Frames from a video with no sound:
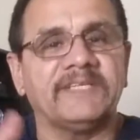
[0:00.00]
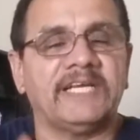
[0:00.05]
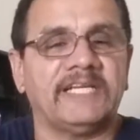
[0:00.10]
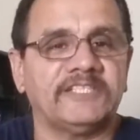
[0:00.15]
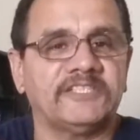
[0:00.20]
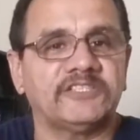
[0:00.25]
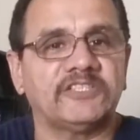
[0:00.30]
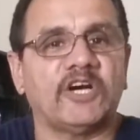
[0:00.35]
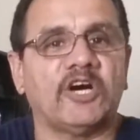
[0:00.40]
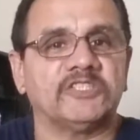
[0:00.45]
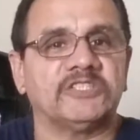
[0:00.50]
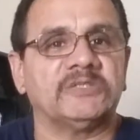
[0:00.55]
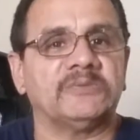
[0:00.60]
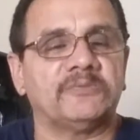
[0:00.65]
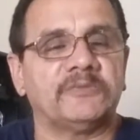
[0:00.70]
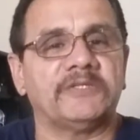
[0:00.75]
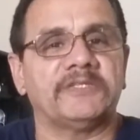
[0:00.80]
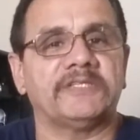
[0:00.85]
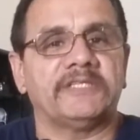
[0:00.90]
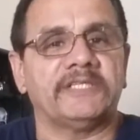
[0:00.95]
installs
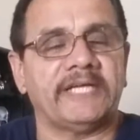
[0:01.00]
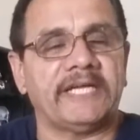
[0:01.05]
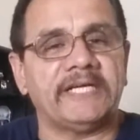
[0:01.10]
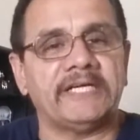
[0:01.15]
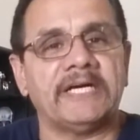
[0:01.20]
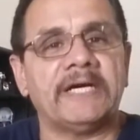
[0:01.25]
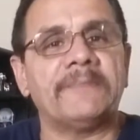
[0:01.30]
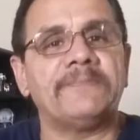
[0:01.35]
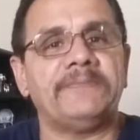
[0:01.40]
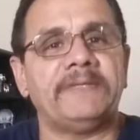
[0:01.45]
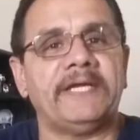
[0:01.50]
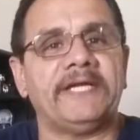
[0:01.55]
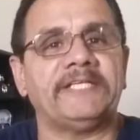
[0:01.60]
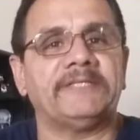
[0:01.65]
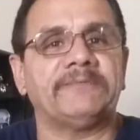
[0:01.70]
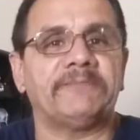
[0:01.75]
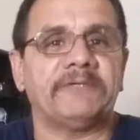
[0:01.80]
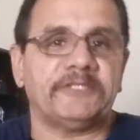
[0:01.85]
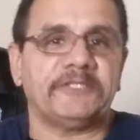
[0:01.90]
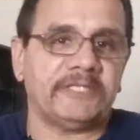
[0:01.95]
them with the
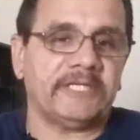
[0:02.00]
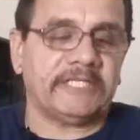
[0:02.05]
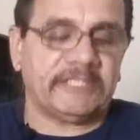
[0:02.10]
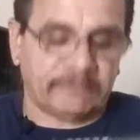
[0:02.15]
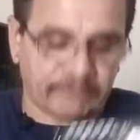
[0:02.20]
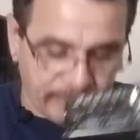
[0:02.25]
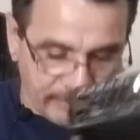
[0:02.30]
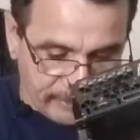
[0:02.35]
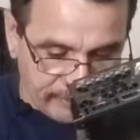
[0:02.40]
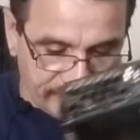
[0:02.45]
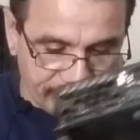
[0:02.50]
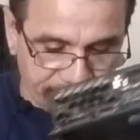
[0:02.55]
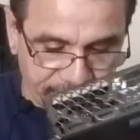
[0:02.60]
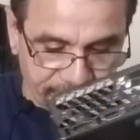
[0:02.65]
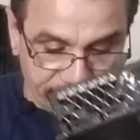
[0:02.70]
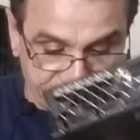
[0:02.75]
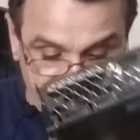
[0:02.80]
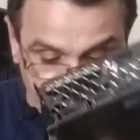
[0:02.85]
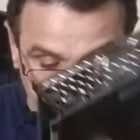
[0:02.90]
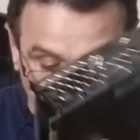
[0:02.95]
updates, but it's better to
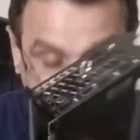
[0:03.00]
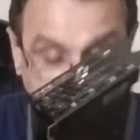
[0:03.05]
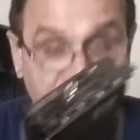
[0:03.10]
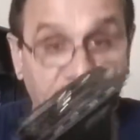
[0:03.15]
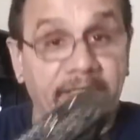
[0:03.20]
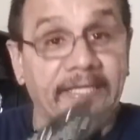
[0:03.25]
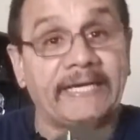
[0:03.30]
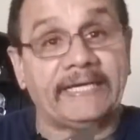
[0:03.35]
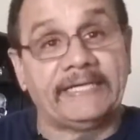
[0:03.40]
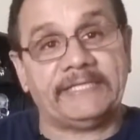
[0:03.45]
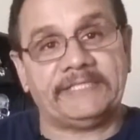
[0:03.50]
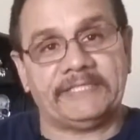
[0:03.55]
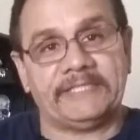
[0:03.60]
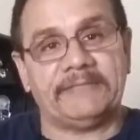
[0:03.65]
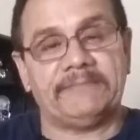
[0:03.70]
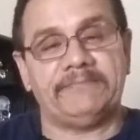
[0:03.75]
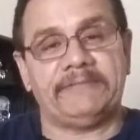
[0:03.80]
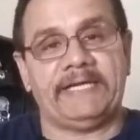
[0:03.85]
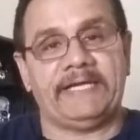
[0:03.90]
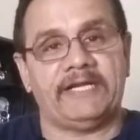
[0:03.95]
just do the latest
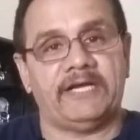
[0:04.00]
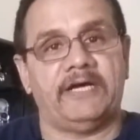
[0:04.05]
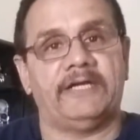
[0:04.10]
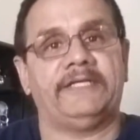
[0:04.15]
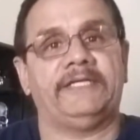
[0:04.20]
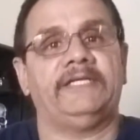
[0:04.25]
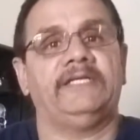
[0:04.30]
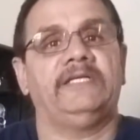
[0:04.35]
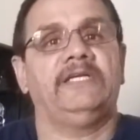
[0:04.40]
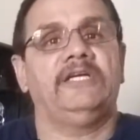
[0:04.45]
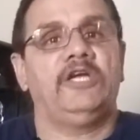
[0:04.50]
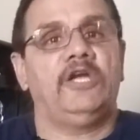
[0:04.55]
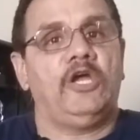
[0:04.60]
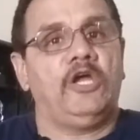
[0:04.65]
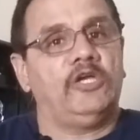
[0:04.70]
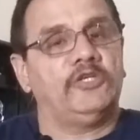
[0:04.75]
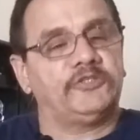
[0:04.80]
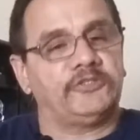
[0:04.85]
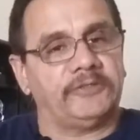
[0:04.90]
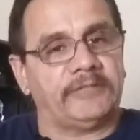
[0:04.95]
update on it.
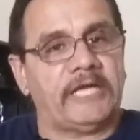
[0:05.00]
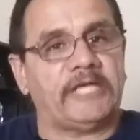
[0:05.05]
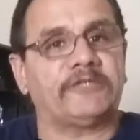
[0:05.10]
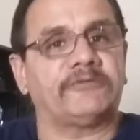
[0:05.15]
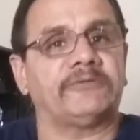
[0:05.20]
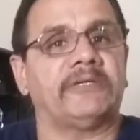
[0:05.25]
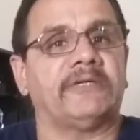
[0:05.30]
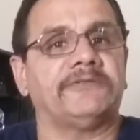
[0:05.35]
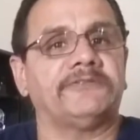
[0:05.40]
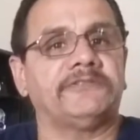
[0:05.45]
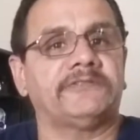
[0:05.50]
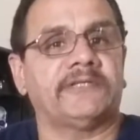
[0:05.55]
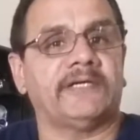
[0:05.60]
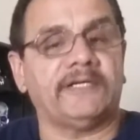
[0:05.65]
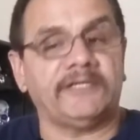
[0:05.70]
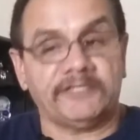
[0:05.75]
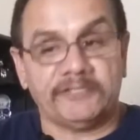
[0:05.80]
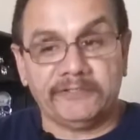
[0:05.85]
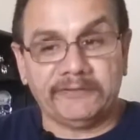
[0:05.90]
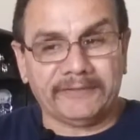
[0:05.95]
So that's what I was
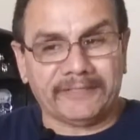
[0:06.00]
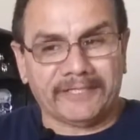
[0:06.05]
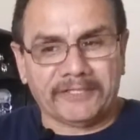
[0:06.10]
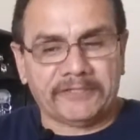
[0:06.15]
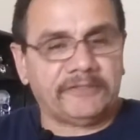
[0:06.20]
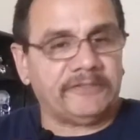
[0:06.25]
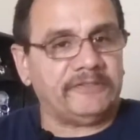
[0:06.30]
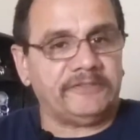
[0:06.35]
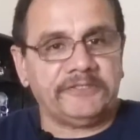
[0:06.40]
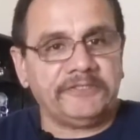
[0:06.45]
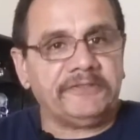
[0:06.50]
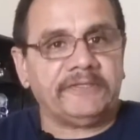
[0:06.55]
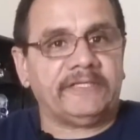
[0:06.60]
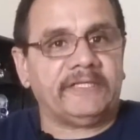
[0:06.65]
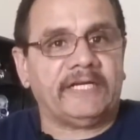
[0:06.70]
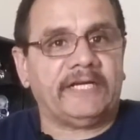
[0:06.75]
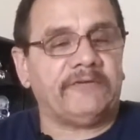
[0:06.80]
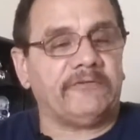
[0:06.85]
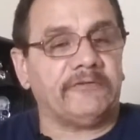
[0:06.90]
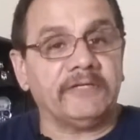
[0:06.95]
trying to do, and I couldn't do
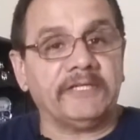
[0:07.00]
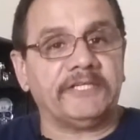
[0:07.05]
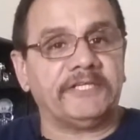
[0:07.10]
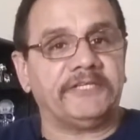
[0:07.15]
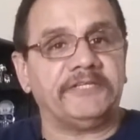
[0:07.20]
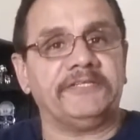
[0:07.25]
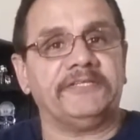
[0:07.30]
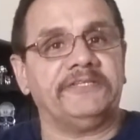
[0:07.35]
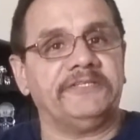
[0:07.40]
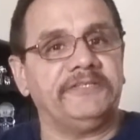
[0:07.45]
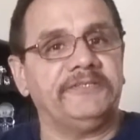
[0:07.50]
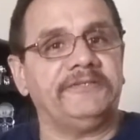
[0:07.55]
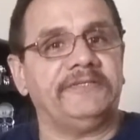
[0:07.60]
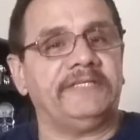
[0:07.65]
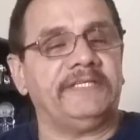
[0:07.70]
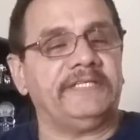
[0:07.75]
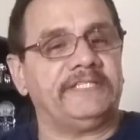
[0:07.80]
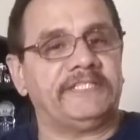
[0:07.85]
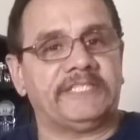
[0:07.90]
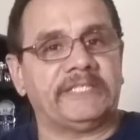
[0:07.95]
it. I really couldn't do
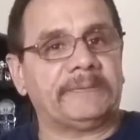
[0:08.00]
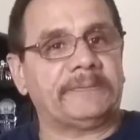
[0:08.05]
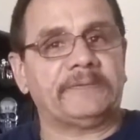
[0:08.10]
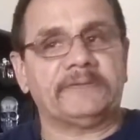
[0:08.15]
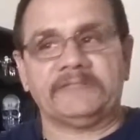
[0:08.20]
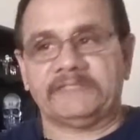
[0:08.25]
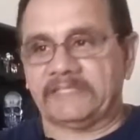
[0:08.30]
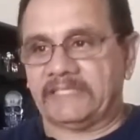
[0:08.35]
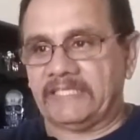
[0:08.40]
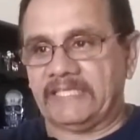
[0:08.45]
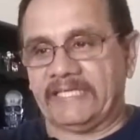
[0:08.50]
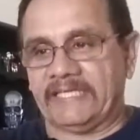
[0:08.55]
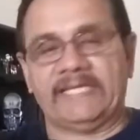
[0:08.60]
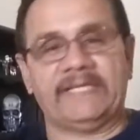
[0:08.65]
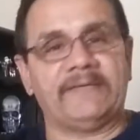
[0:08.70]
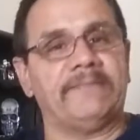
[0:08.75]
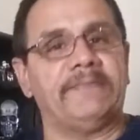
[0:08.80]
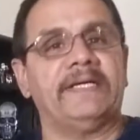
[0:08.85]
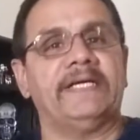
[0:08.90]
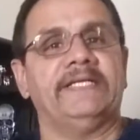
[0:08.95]
it. As simple as
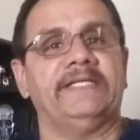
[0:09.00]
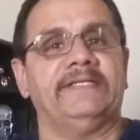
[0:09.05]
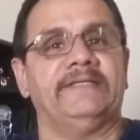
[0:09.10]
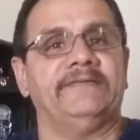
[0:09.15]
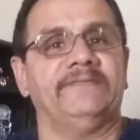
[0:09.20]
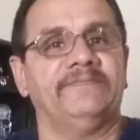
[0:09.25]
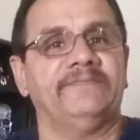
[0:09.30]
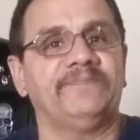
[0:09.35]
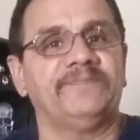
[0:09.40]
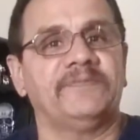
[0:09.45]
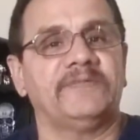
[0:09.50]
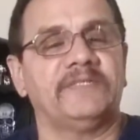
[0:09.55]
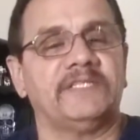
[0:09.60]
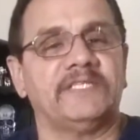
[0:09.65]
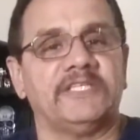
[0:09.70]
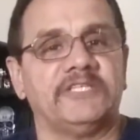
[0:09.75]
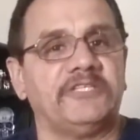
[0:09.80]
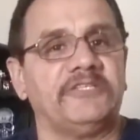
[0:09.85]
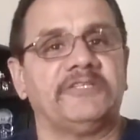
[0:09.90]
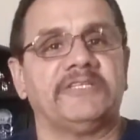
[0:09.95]
clicking the button
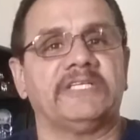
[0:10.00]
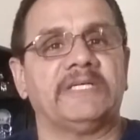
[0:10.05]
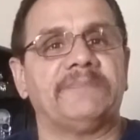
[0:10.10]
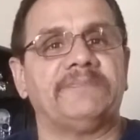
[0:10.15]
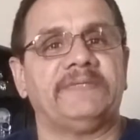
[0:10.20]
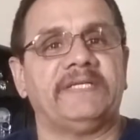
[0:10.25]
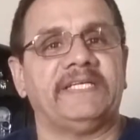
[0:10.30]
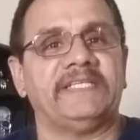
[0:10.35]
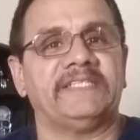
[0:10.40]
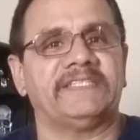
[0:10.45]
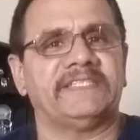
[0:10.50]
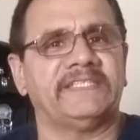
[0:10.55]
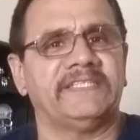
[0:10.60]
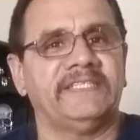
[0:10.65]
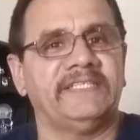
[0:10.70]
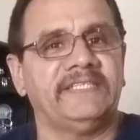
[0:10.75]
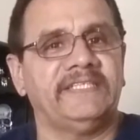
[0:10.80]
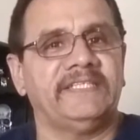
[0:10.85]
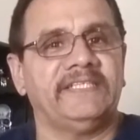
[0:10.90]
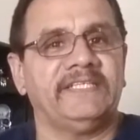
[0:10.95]
to do the updates.
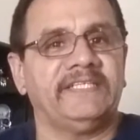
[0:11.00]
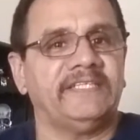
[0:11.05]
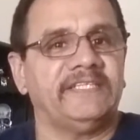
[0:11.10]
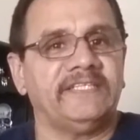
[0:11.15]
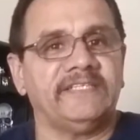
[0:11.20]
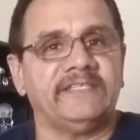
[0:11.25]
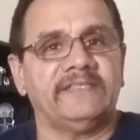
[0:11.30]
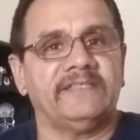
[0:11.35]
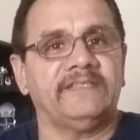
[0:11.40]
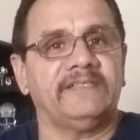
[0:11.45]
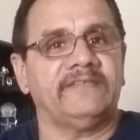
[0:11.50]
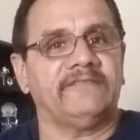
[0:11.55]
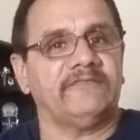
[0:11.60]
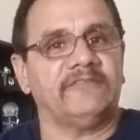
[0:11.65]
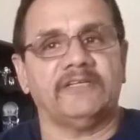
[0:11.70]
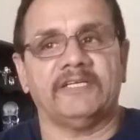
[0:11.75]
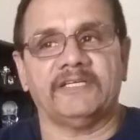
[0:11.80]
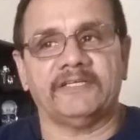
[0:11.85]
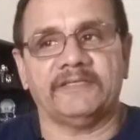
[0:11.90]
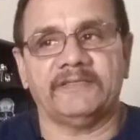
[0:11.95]

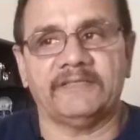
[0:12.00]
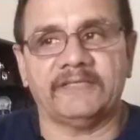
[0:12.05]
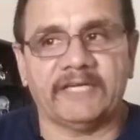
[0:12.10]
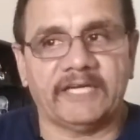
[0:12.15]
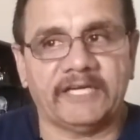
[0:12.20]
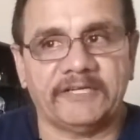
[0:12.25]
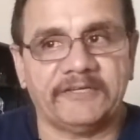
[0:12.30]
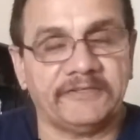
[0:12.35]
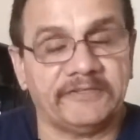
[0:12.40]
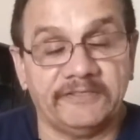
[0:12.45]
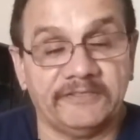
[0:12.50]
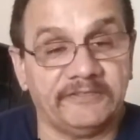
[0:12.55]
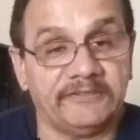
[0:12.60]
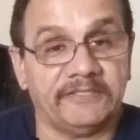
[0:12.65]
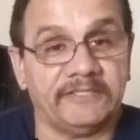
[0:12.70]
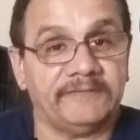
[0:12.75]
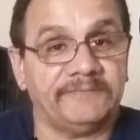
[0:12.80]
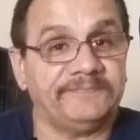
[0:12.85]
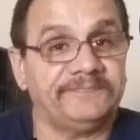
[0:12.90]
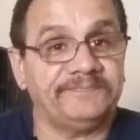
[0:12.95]
Well, I couldn't do
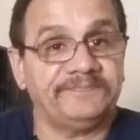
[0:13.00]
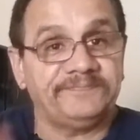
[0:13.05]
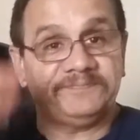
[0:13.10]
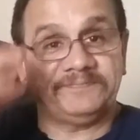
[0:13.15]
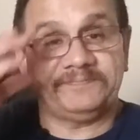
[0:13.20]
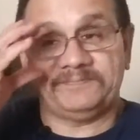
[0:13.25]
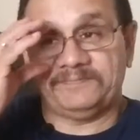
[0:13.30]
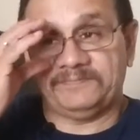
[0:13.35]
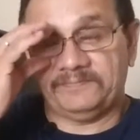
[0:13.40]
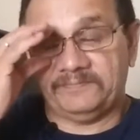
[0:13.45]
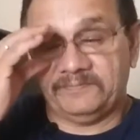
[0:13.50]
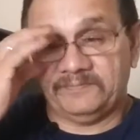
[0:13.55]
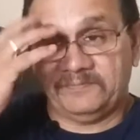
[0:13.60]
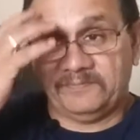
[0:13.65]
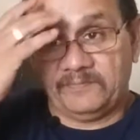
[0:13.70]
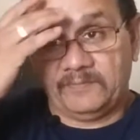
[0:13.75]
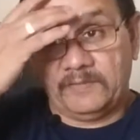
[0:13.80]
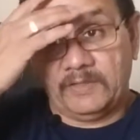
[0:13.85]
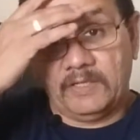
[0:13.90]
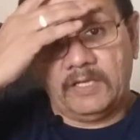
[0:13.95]
it.
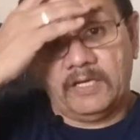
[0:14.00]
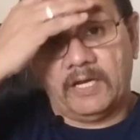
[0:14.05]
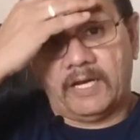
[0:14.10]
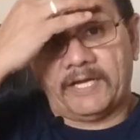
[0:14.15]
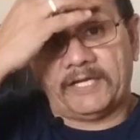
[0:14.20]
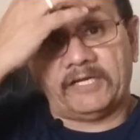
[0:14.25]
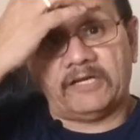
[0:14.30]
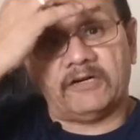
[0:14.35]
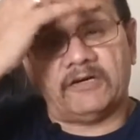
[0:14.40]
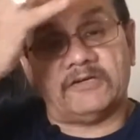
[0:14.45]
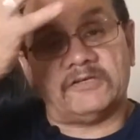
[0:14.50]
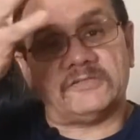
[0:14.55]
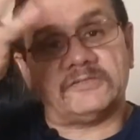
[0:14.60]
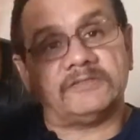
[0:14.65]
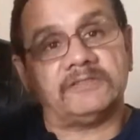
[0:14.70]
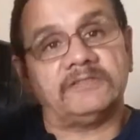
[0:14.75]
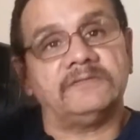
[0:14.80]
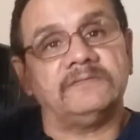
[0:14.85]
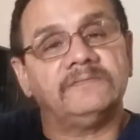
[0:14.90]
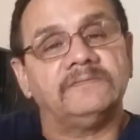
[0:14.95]
I called